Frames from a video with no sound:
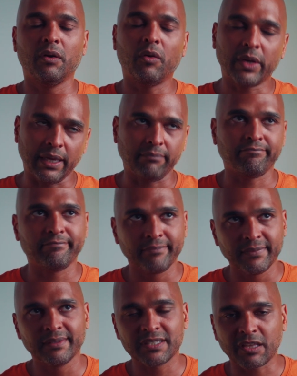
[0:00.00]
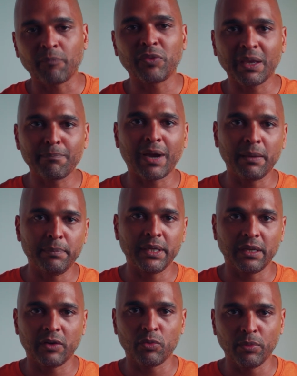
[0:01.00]
Okay, something might
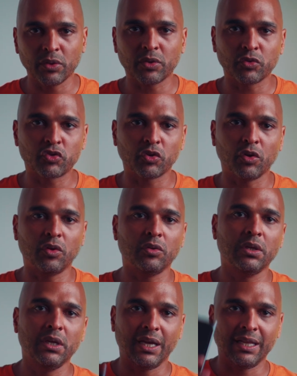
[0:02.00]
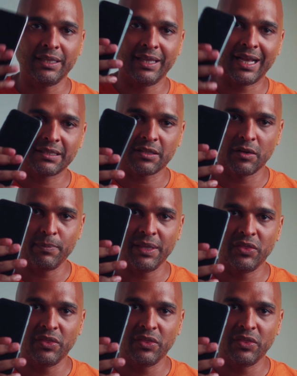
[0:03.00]
beat a remote control, and that's gonna be